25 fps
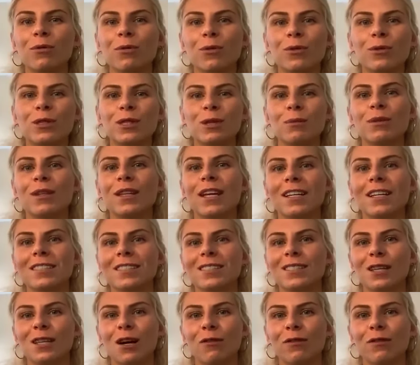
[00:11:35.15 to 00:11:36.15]
through some of that
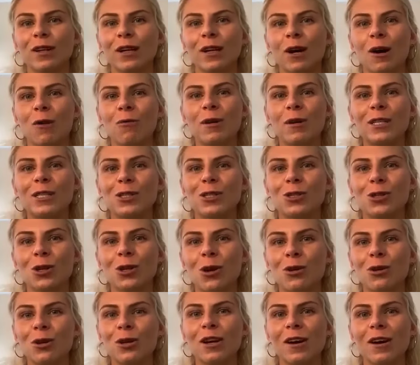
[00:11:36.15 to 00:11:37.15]
stuff, and I can't wait to show
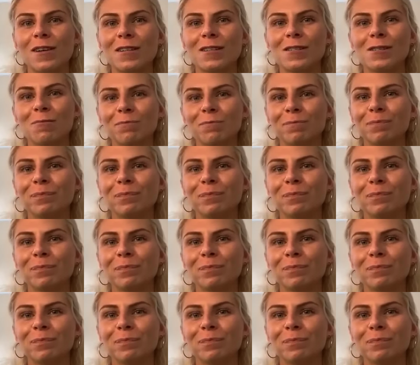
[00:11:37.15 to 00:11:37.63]
you guys.